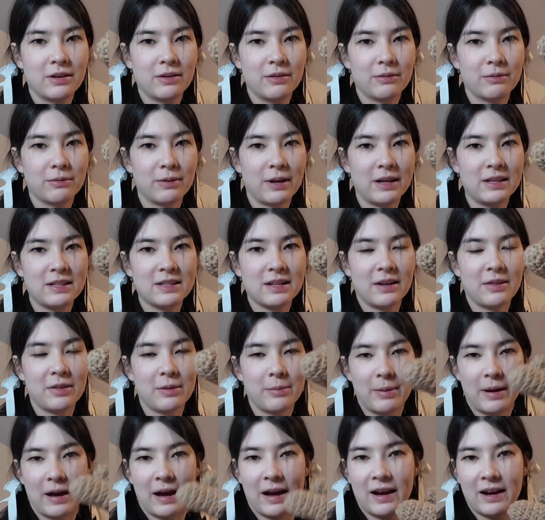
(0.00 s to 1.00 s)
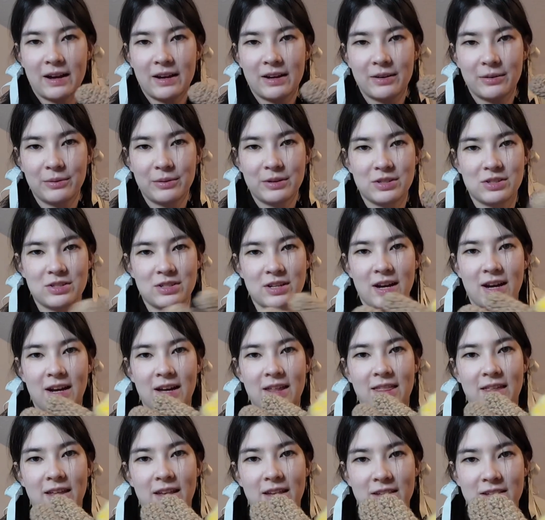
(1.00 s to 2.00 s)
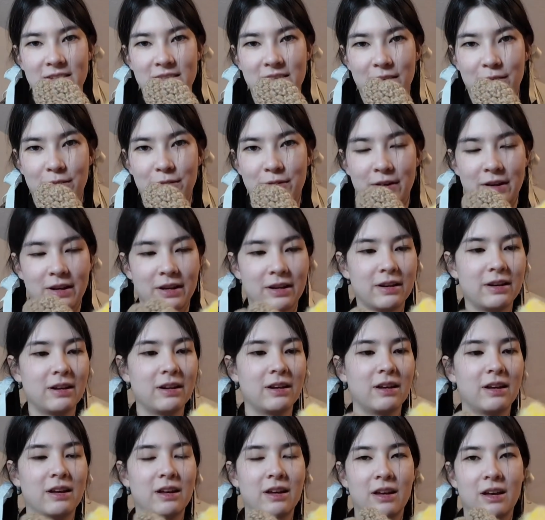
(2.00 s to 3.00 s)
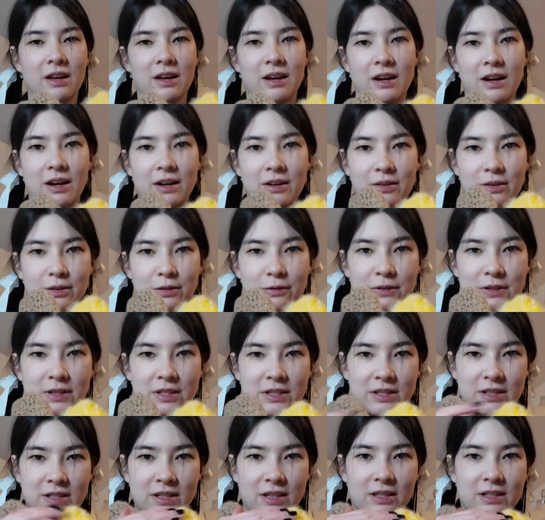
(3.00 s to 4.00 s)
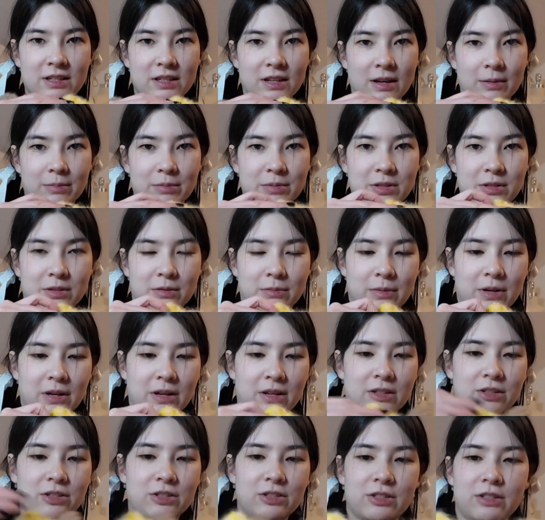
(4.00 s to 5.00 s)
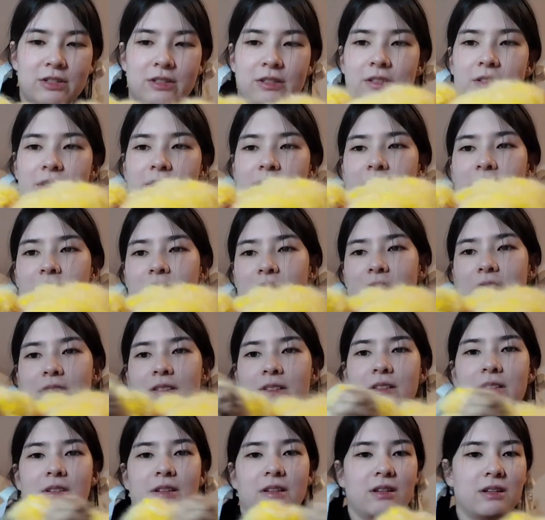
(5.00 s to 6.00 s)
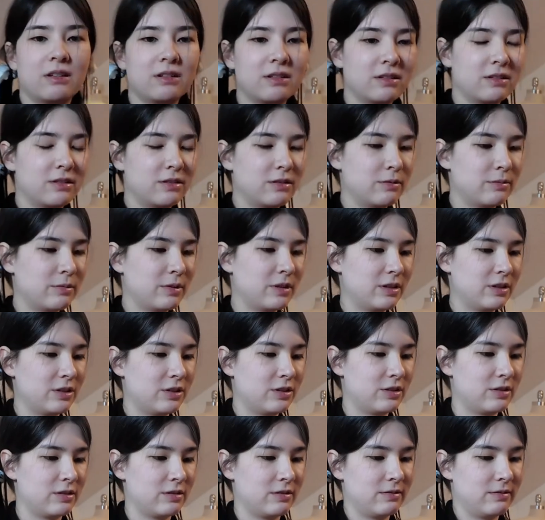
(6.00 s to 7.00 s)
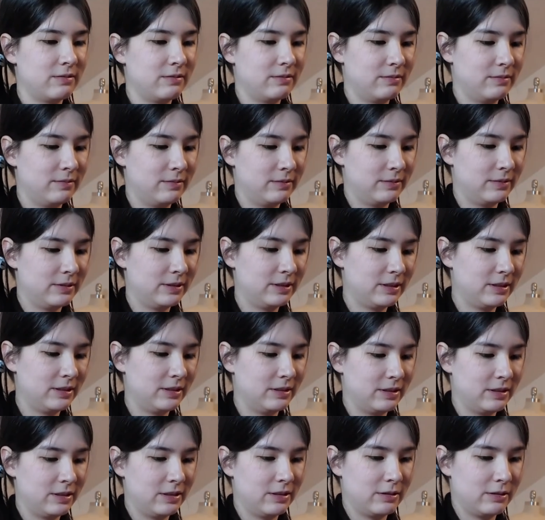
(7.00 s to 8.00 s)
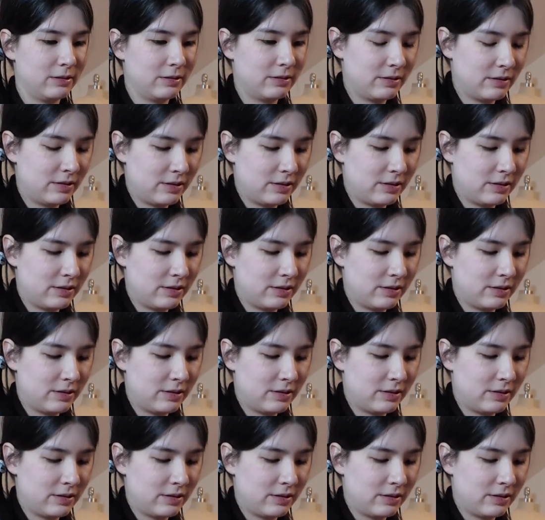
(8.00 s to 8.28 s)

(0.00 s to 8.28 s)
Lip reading: right down the back, which I think is so fun. I don't know if it sticks up too much. Is it too much? I don't know.